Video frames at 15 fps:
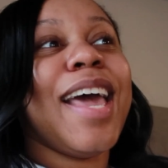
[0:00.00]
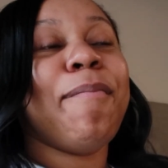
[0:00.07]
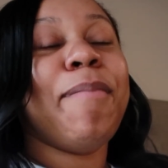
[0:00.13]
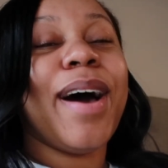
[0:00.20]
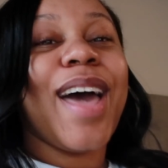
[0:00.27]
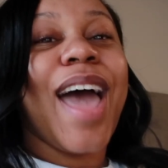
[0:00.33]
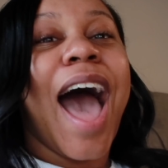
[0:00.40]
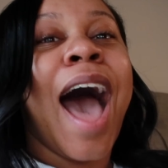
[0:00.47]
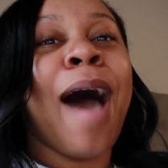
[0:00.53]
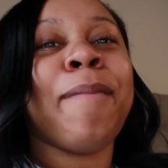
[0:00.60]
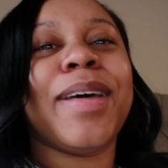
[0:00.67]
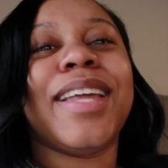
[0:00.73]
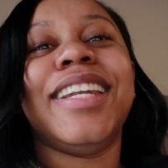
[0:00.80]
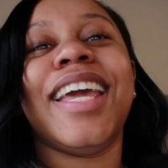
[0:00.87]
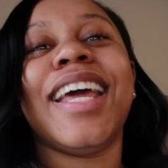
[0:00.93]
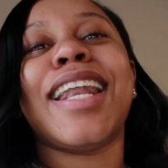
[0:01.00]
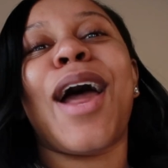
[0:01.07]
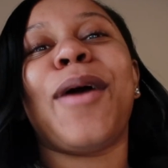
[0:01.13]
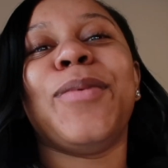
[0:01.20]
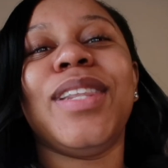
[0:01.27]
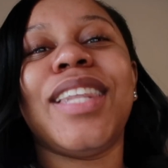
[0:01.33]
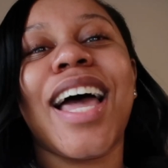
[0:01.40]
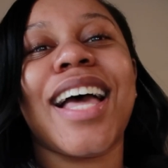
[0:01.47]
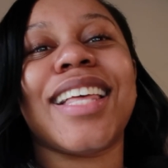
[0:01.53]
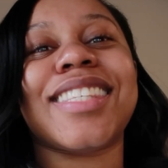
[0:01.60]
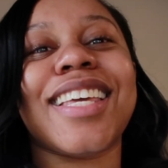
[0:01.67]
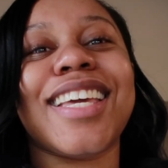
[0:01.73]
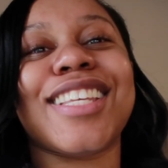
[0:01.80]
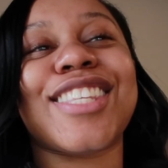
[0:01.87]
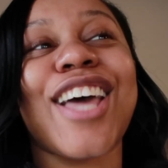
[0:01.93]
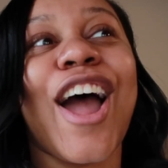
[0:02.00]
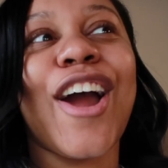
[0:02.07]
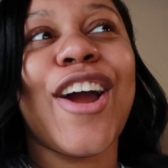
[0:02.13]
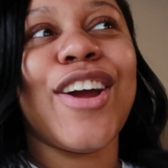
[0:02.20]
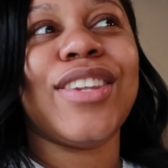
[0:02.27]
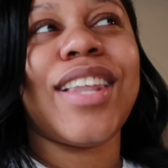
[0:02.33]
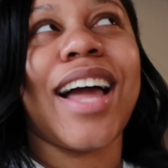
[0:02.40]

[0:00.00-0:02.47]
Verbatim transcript: But um then I realized it's her.